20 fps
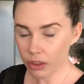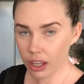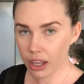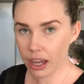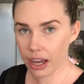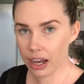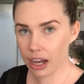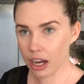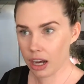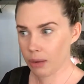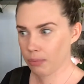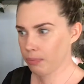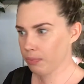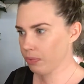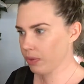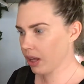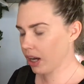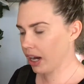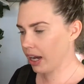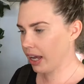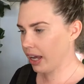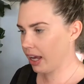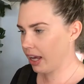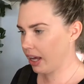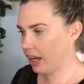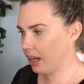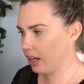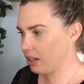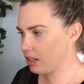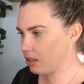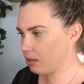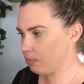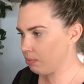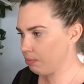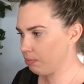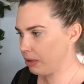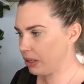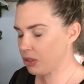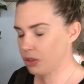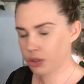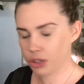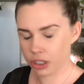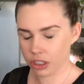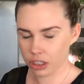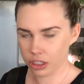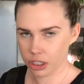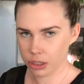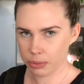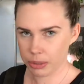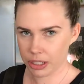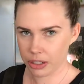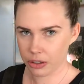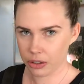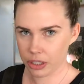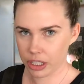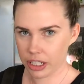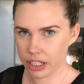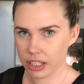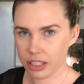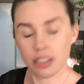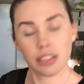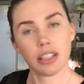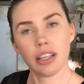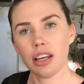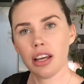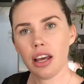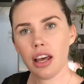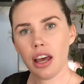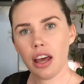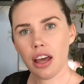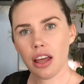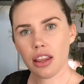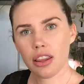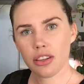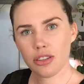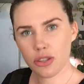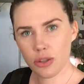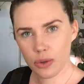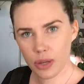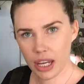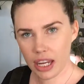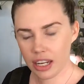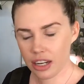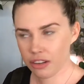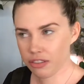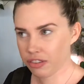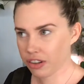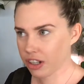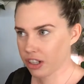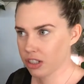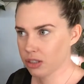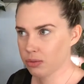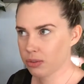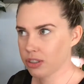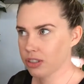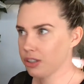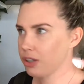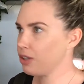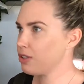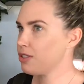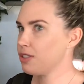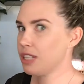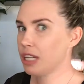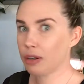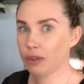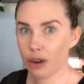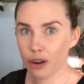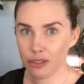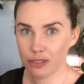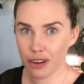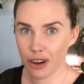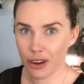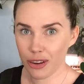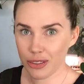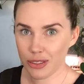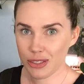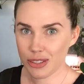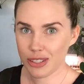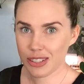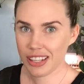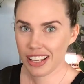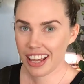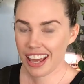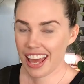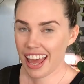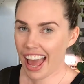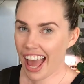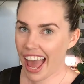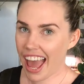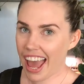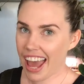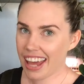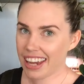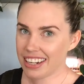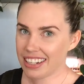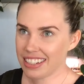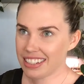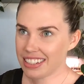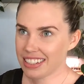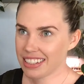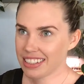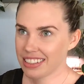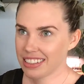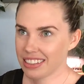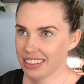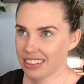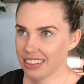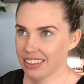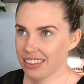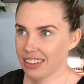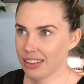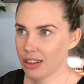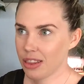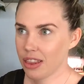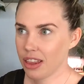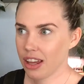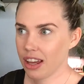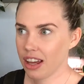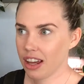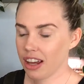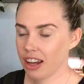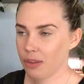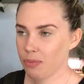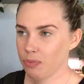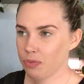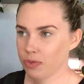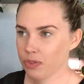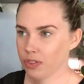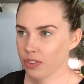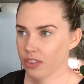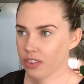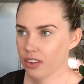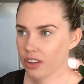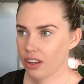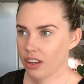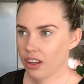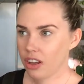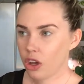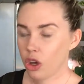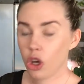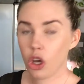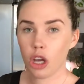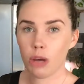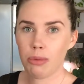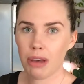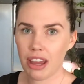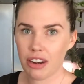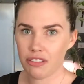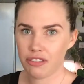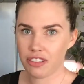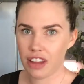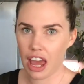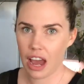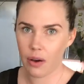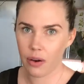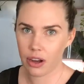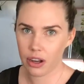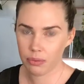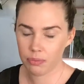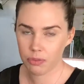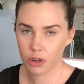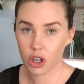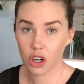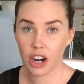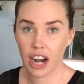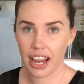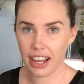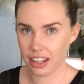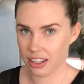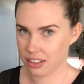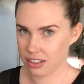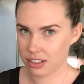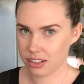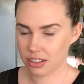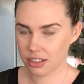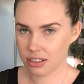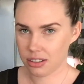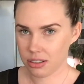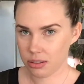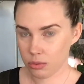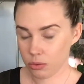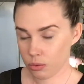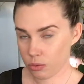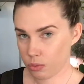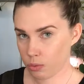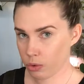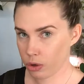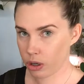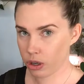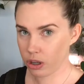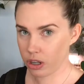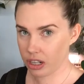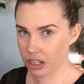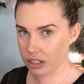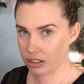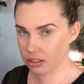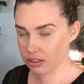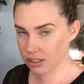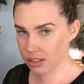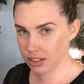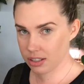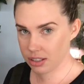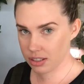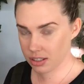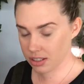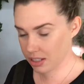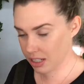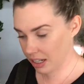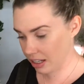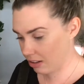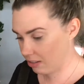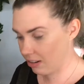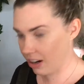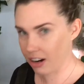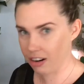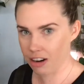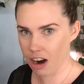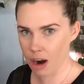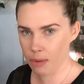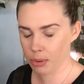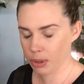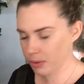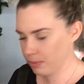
I had beetroot chocolate chip cookies, the zucchini fritters, which got 0 votes, and the herb and flour crackers were second runner-up.